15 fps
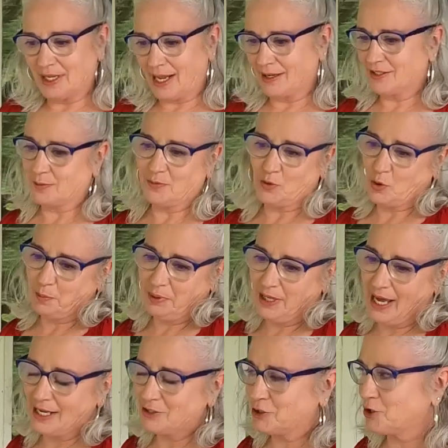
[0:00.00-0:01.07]
He had some sort of
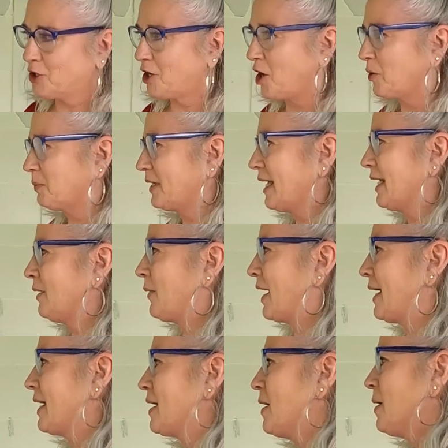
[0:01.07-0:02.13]
plaid shirt on. But
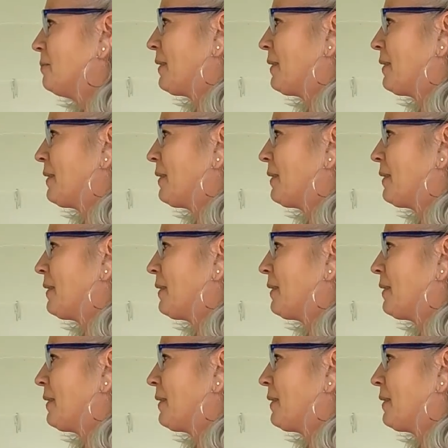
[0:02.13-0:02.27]
anyway,